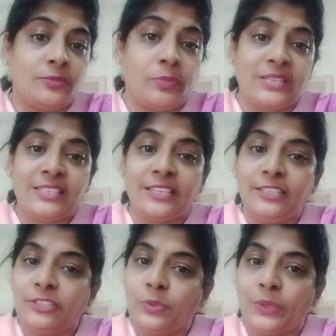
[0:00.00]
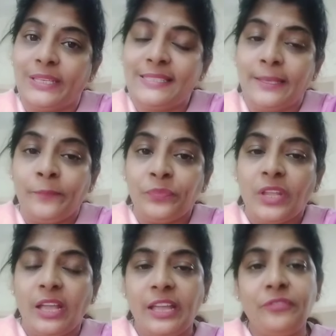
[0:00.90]
basically do is,
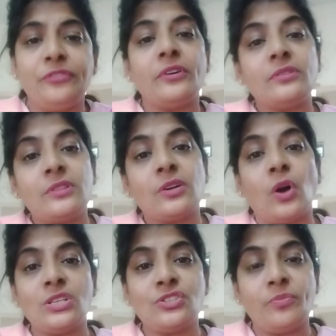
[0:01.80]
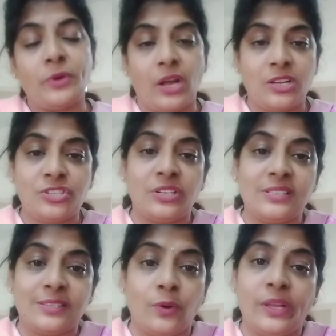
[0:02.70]
if the cost of production
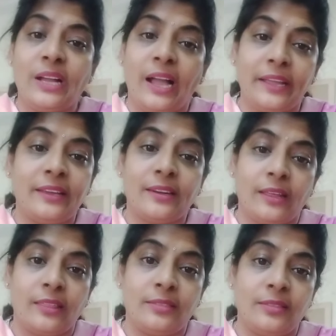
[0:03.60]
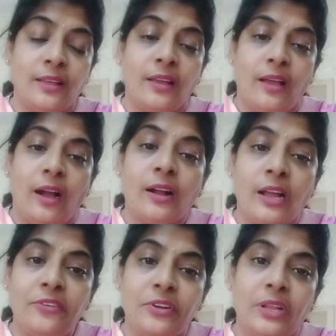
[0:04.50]
is going higher in a
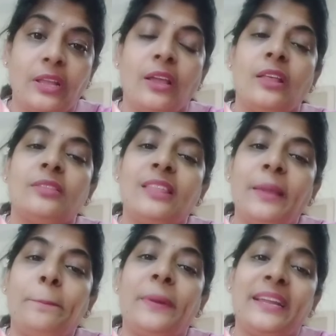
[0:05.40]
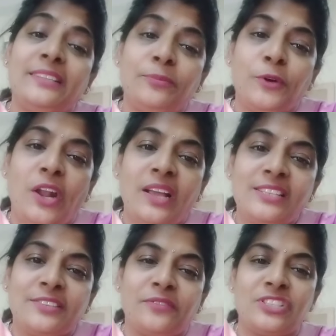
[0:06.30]
country, they buy the
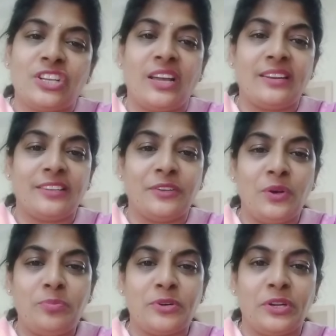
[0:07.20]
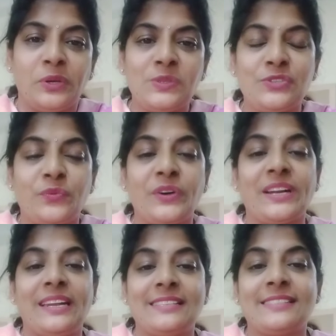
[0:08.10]
products which are produced for a
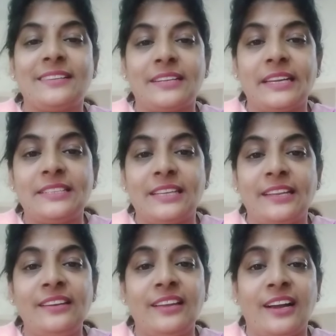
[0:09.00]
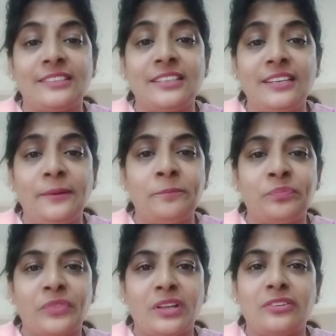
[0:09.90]
lesser rate in other
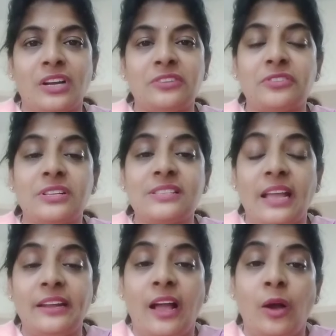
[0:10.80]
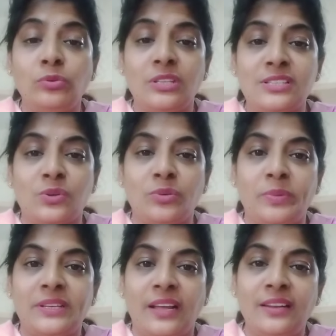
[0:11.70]
countries. And how this could
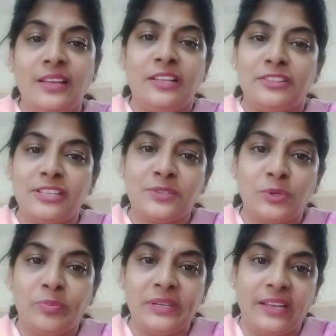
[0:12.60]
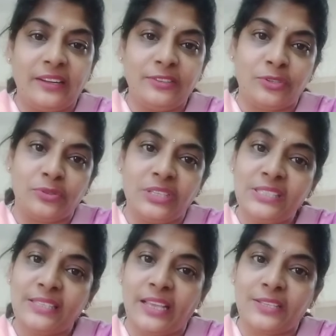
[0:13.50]
be done? This could be done through
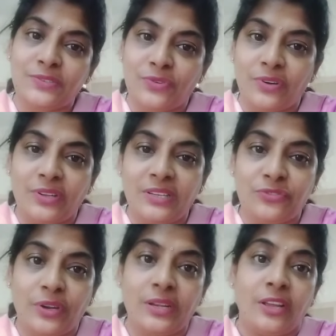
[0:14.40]
this external trade,